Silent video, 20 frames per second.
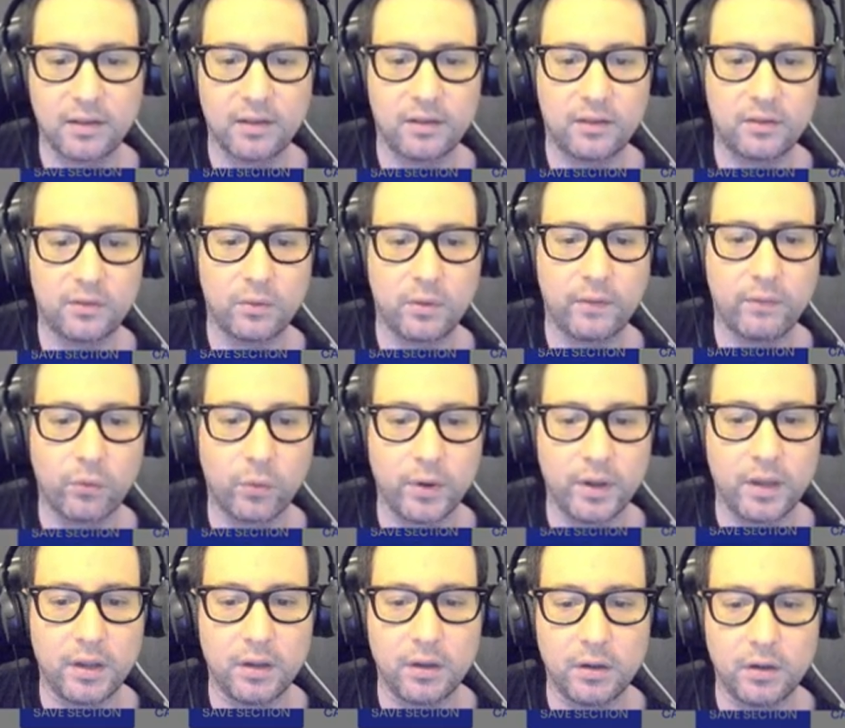If
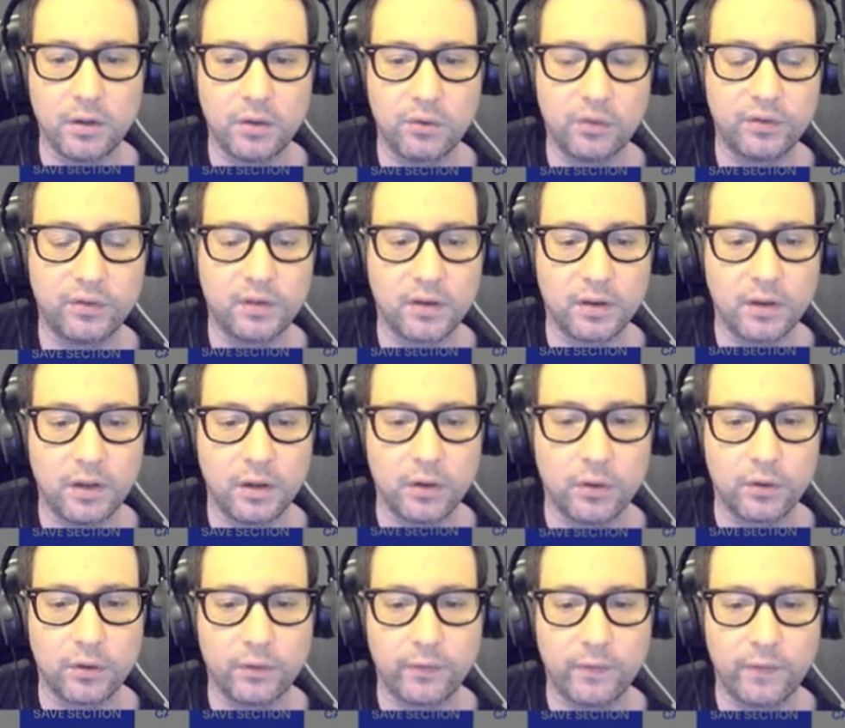we used
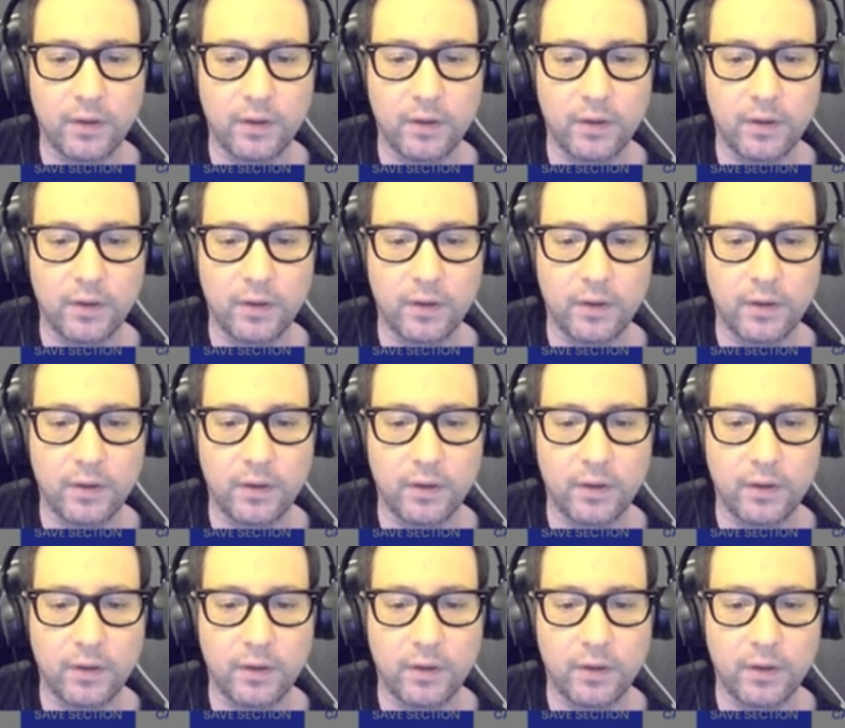here